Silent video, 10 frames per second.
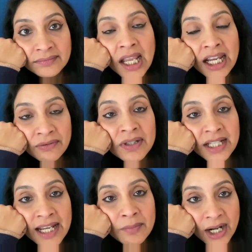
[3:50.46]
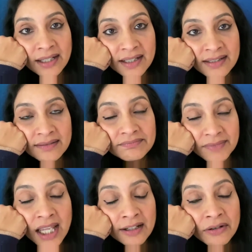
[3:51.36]
It will take practice. I
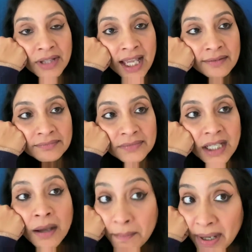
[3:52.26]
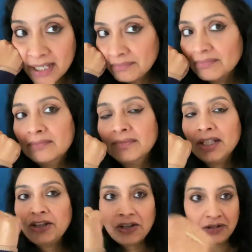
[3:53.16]
know that. But
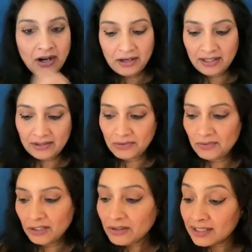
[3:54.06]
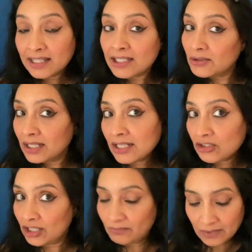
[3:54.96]
here are the two looks that you can
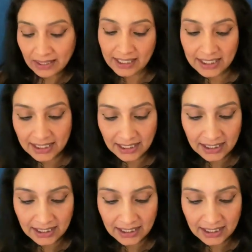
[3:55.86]
achieve with it.